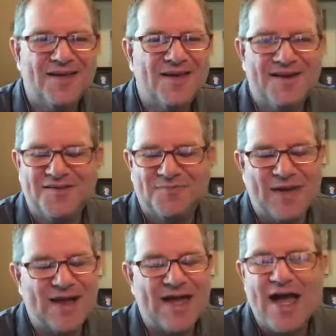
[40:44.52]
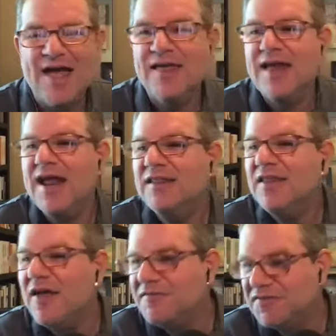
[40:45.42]
is, man. I, I, and I
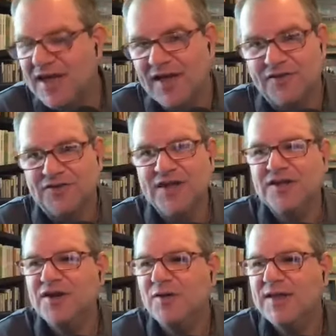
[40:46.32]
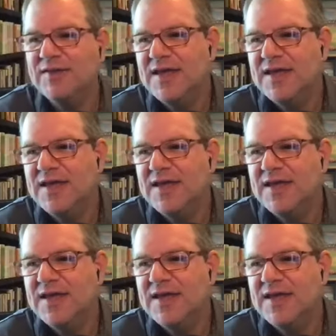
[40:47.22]
love sales. And you know, I,